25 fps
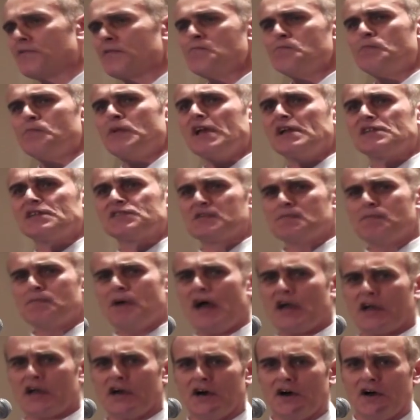from big
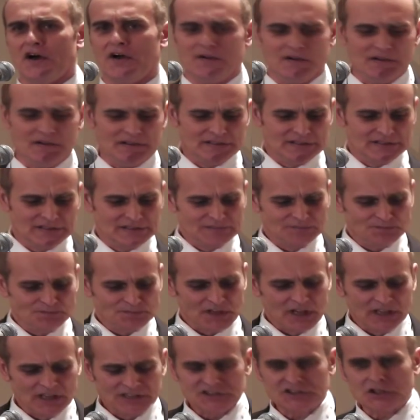tobacco
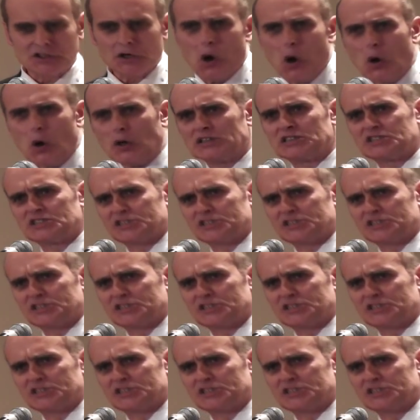to hook